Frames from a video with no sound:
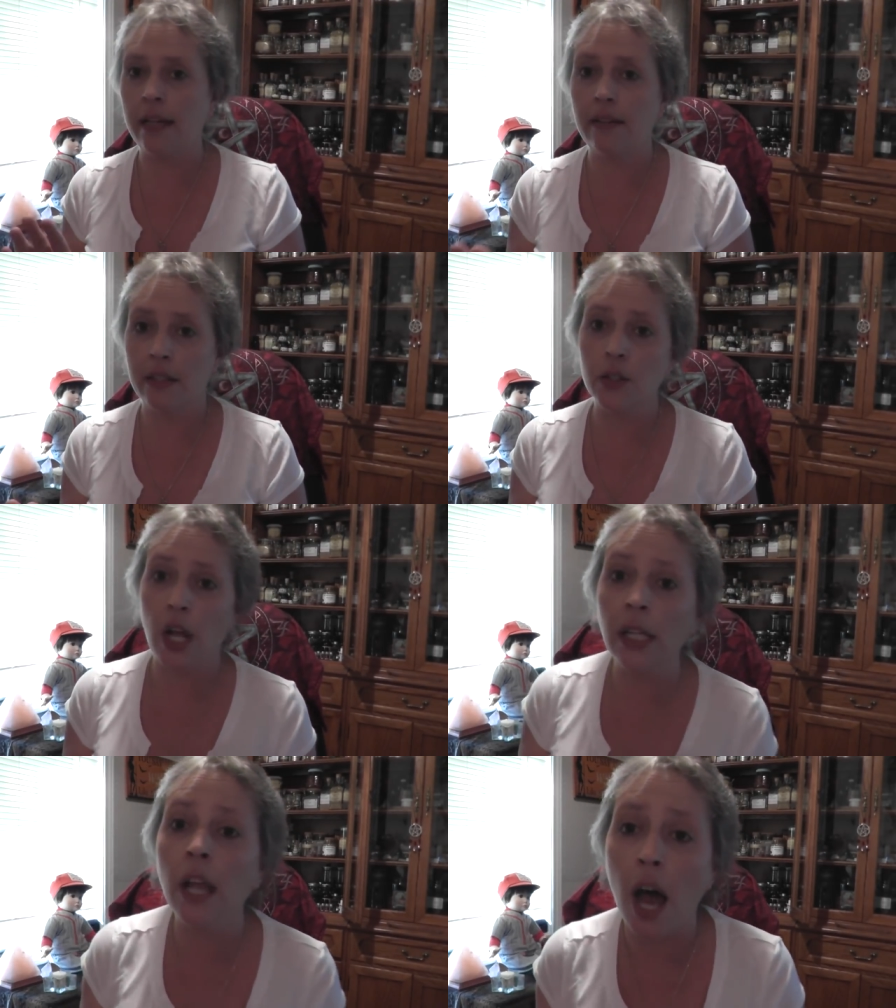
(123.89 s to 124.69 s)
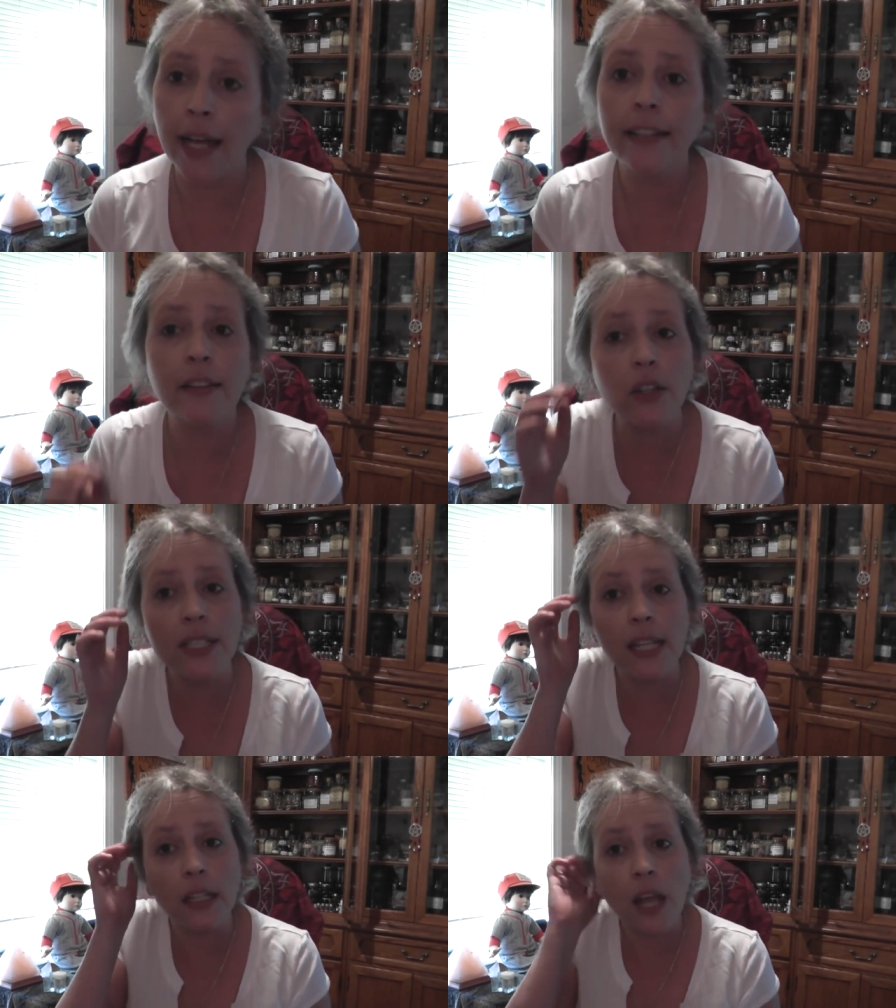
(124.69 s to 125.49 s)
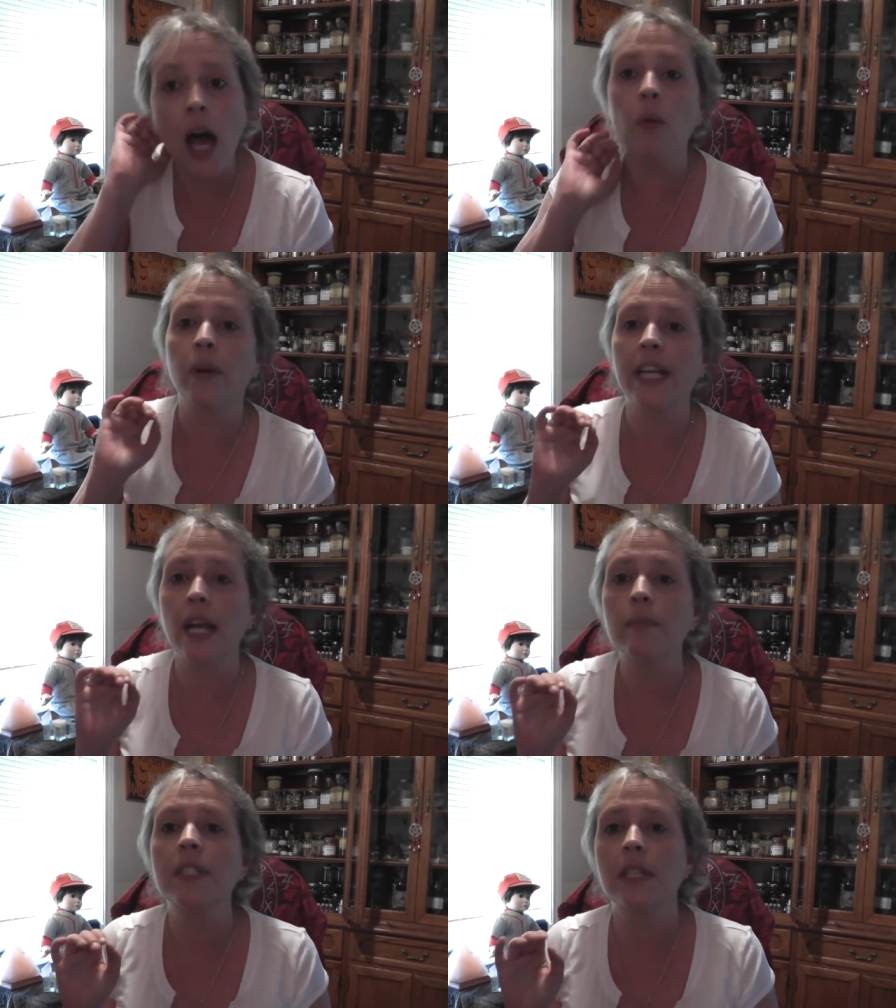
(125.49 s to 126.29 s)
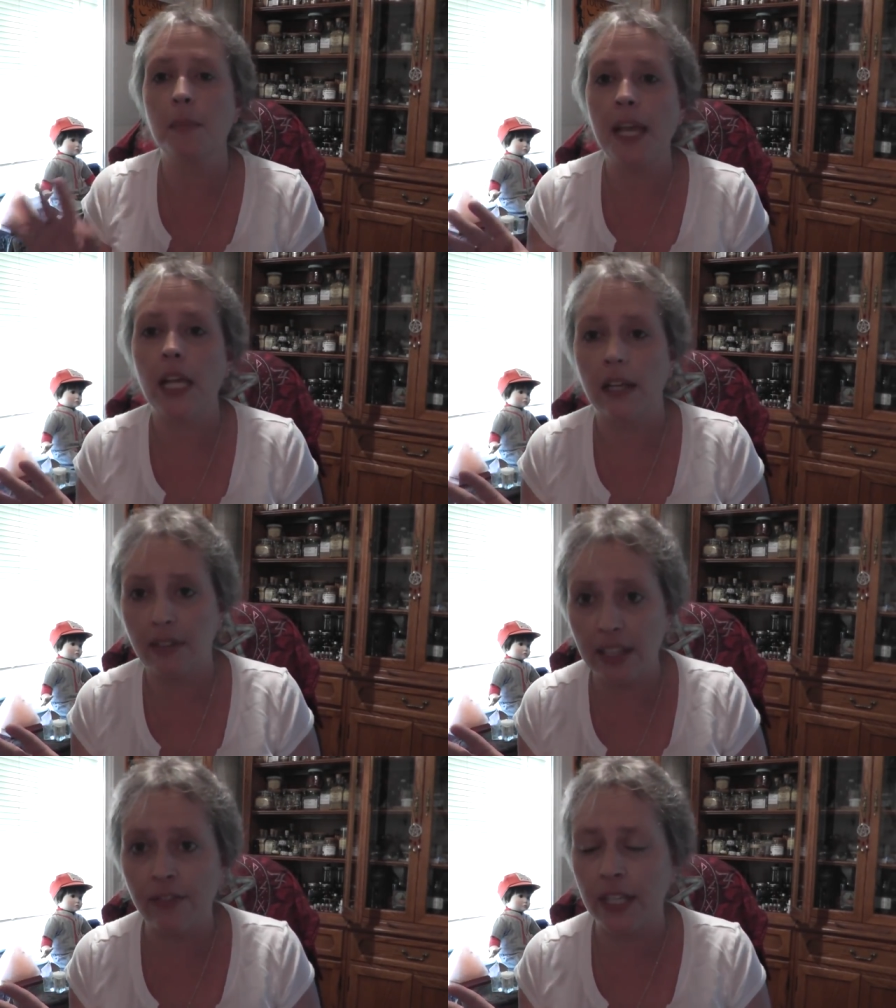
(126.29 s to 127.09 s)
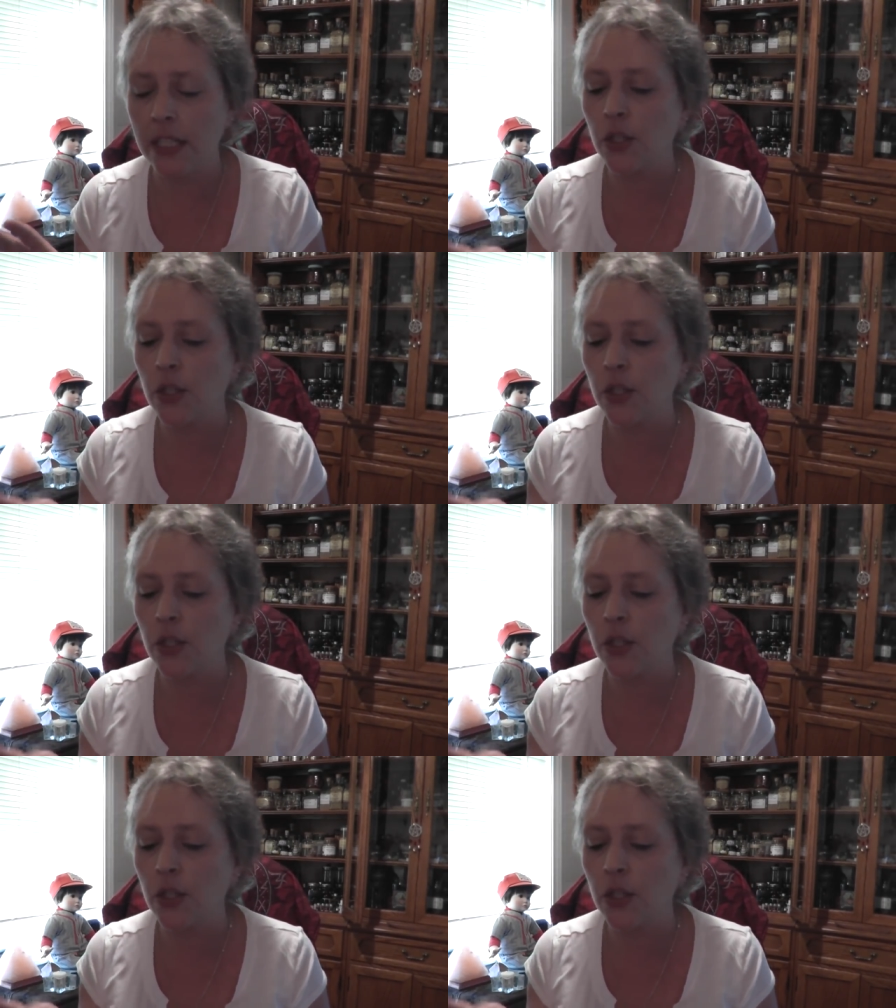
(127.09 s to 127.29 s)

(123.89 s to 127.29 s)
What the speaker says: There's a lot. There is a lot when it comes to the making of Kifi.